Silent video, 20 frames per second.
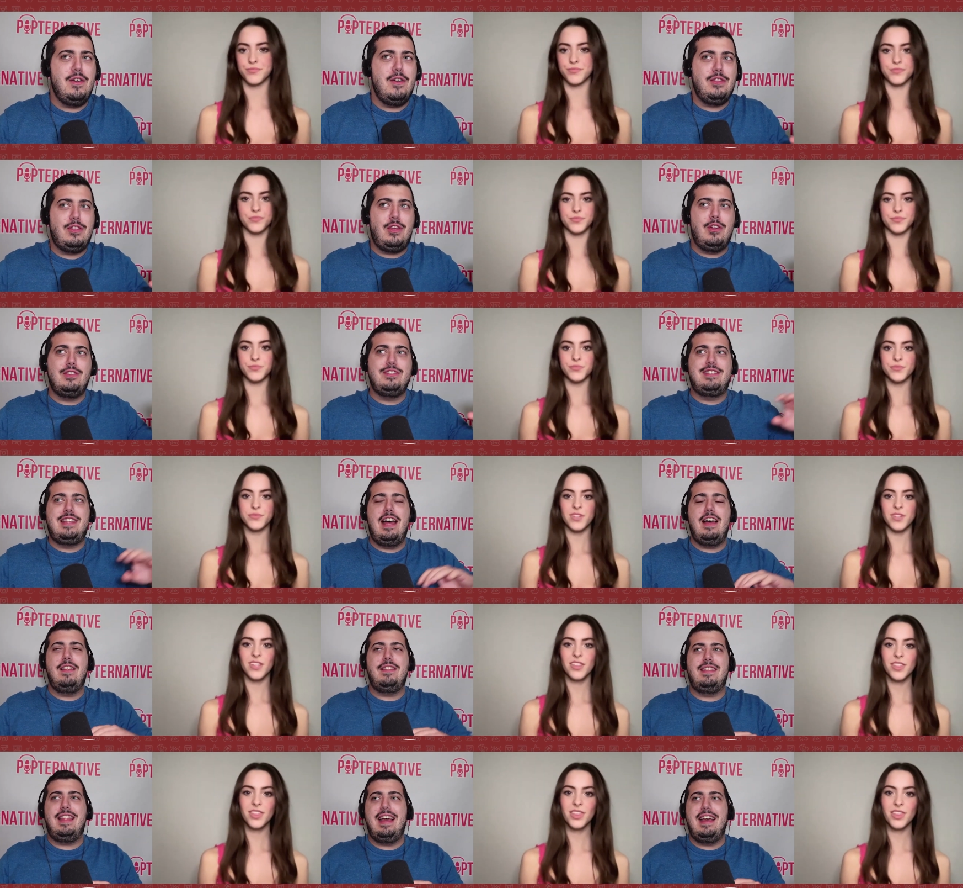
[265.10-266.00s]
Speaker 1: there's
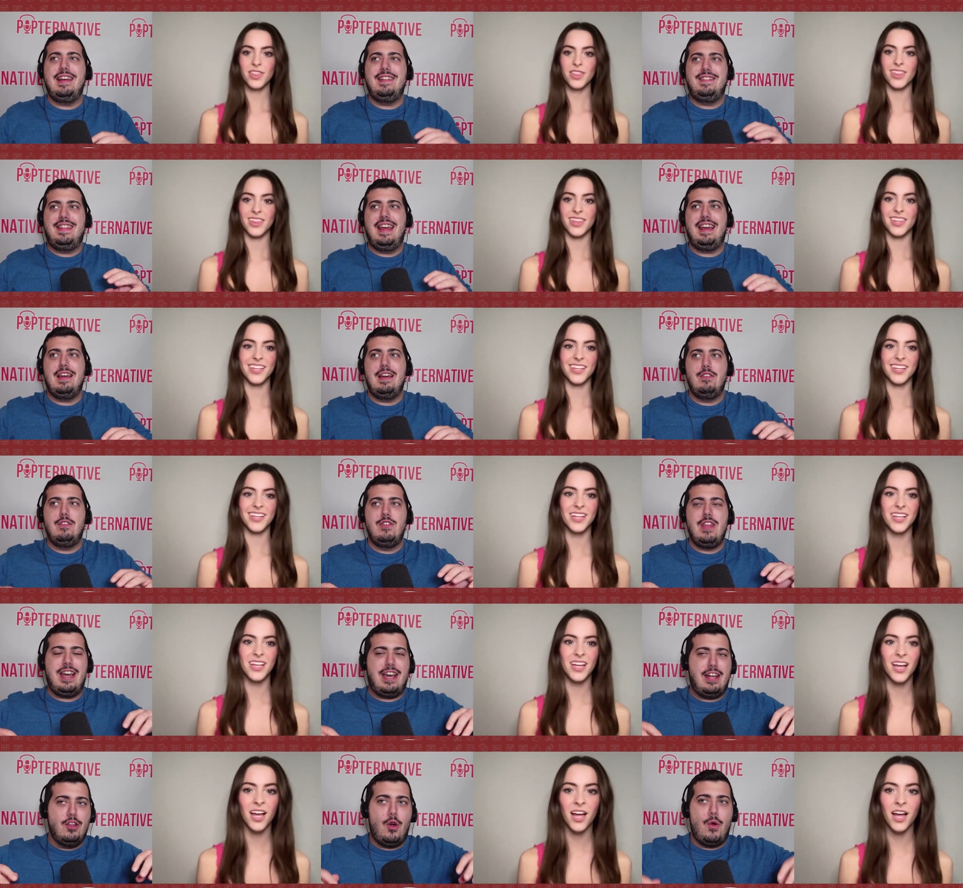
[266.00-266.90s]
that they they
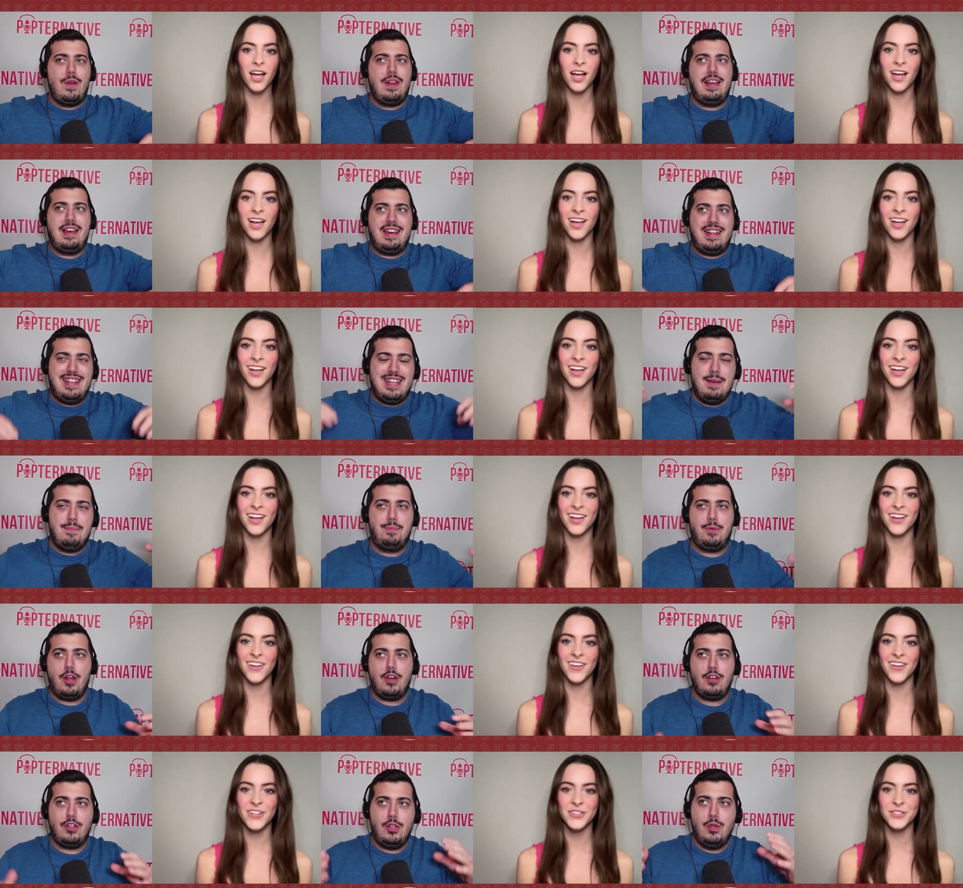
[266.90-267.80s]
Nickelodeon clipped
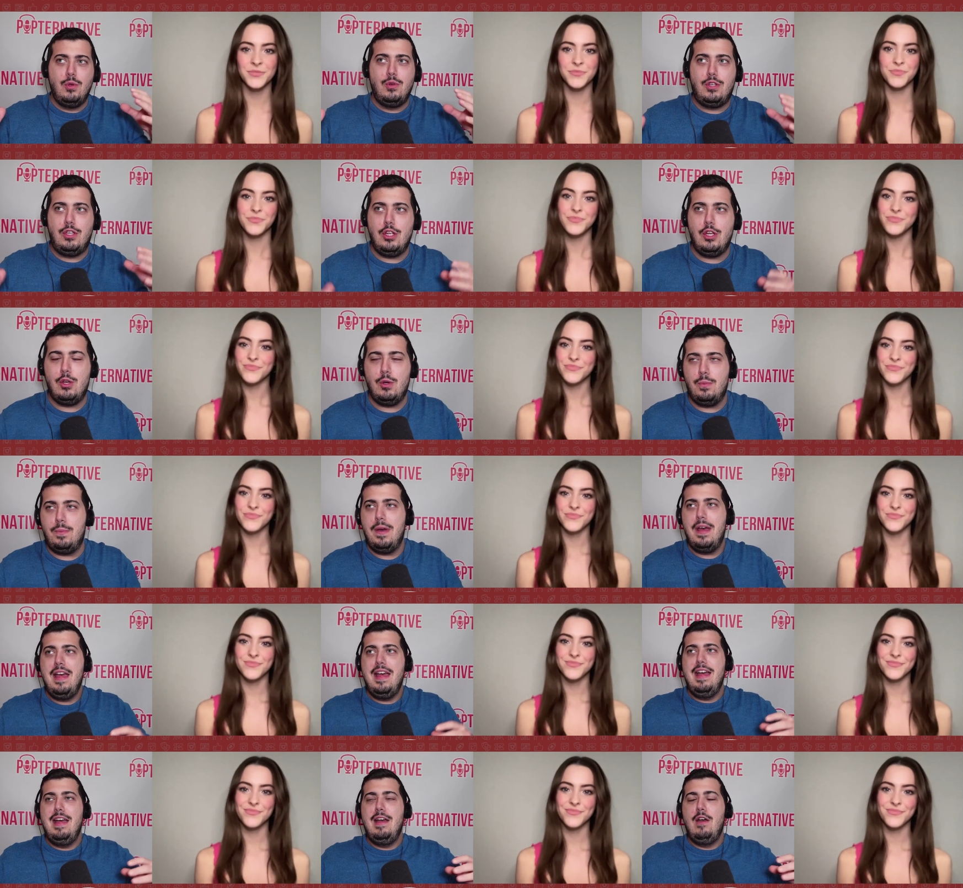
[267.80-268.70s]
on YouTube
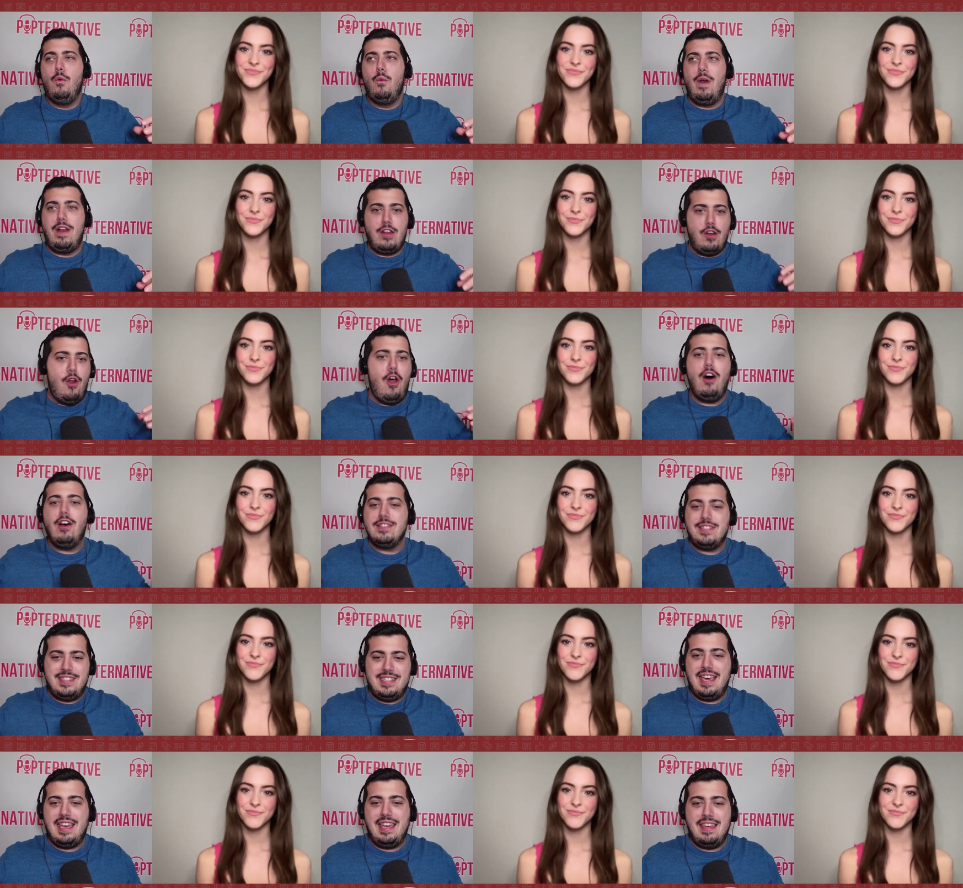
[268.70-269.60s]
when you're all
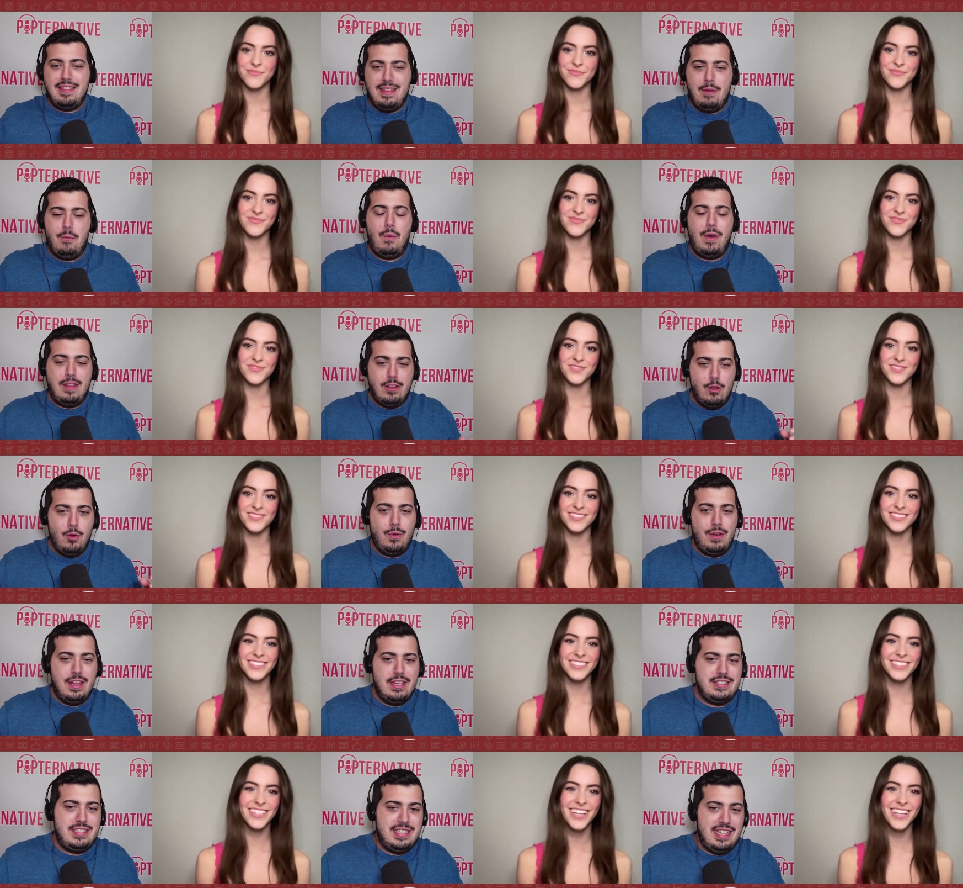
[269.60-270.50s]
singing like when
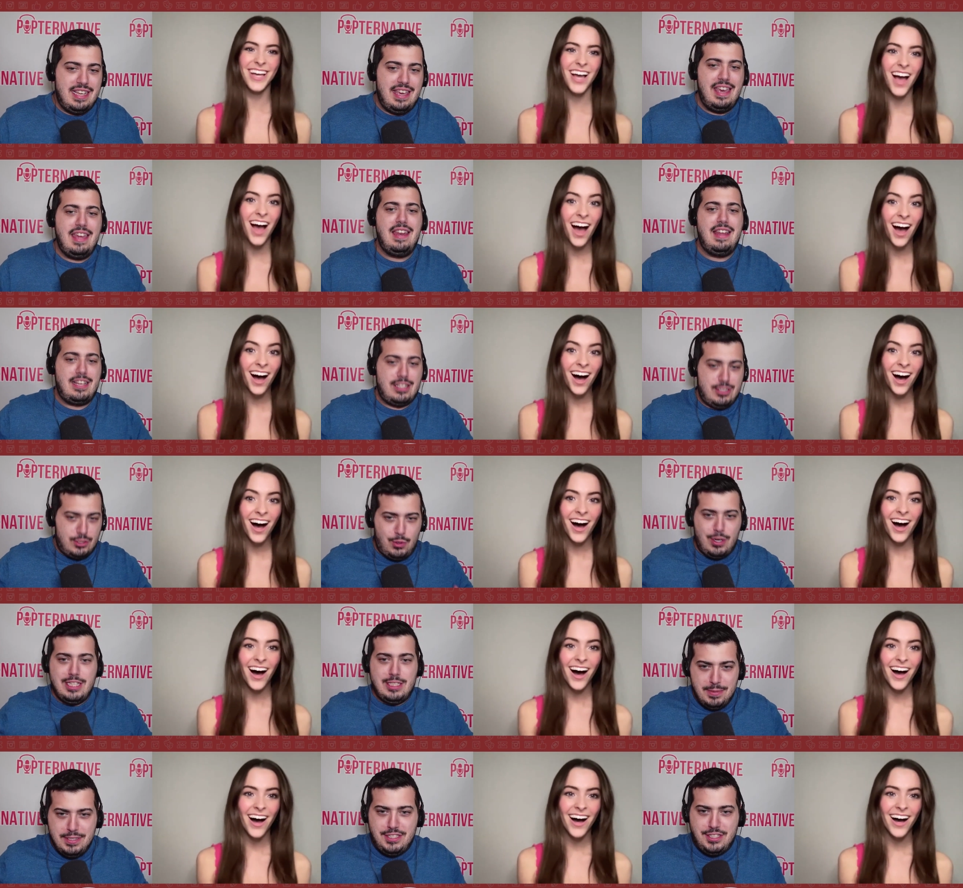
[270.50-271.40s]
Luna's singing it's
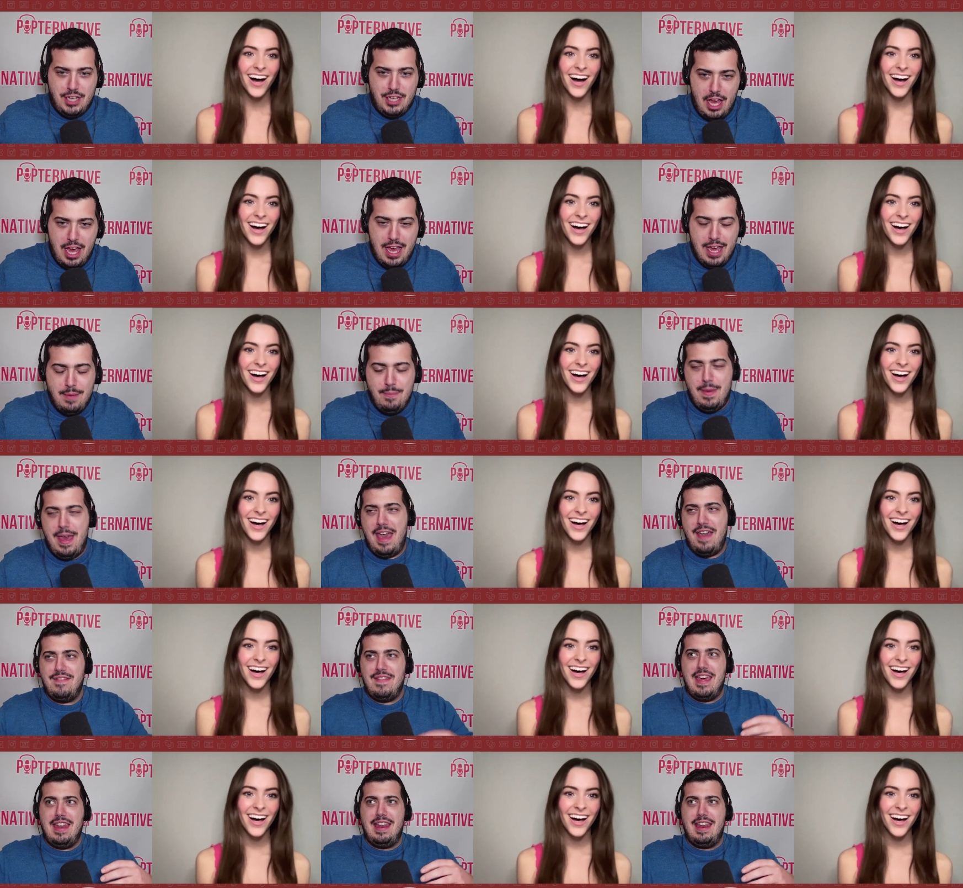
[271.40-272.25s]
Christmas time, and then